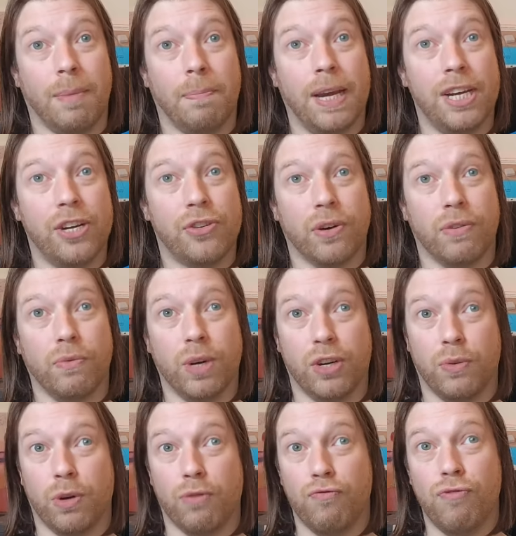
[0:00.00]
a patron,
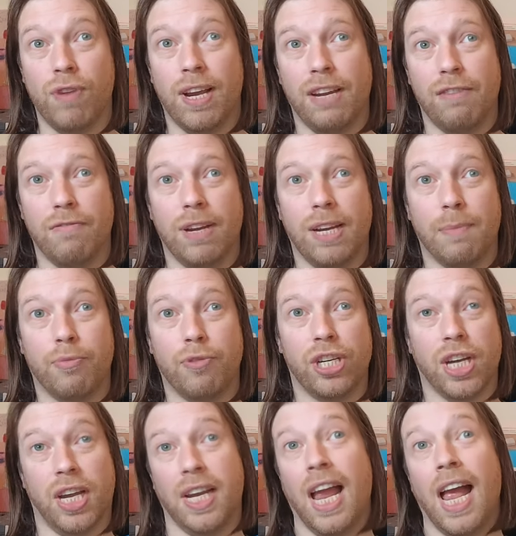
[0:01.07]
which we'd really
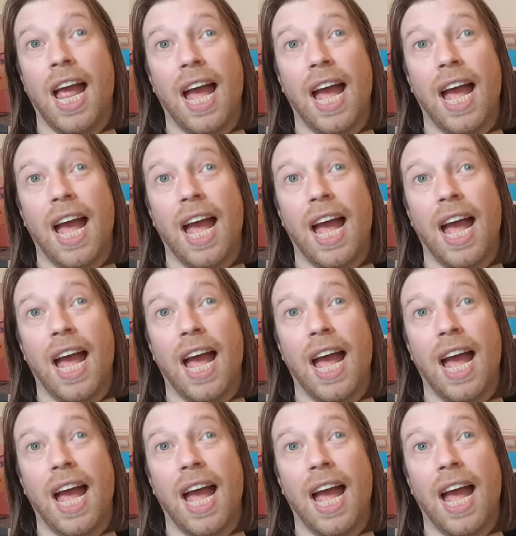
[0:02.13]
appreciate.